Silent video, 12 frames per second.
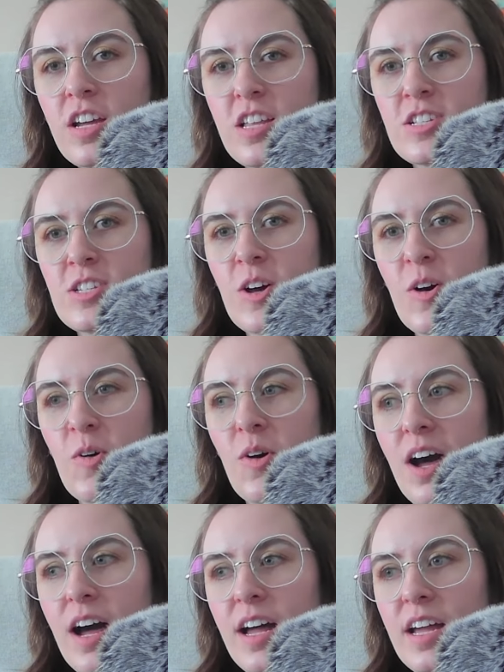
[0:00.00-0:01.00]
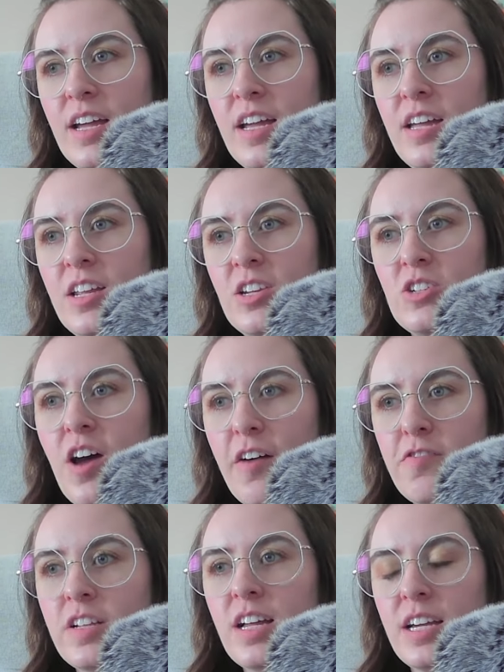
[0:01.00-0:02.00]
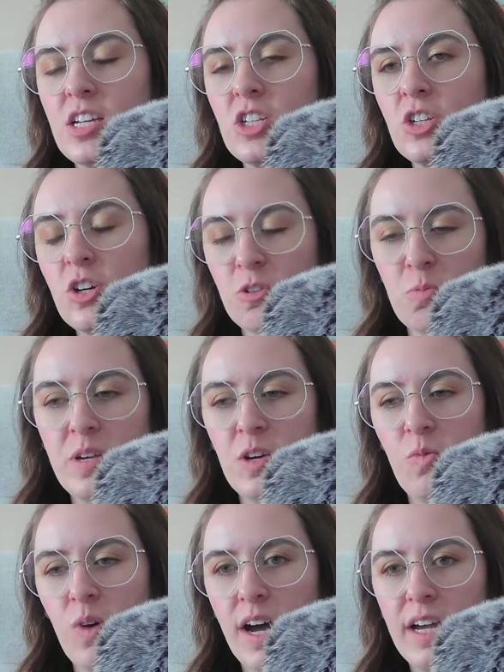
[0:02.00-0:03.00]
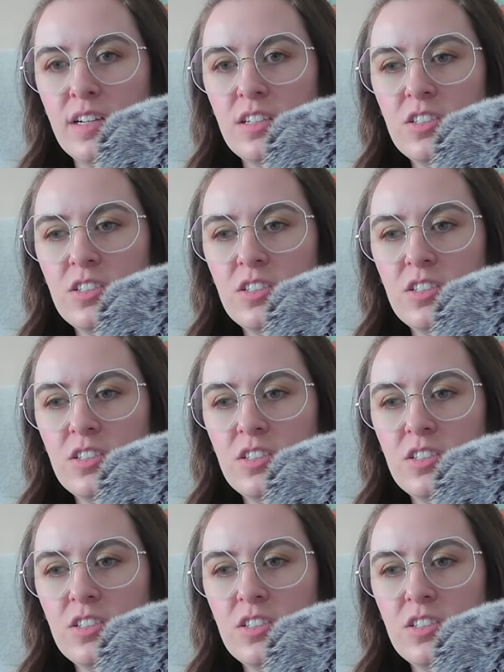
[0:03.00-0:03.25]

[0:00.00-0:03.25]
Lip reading: And so I feel like it took me a while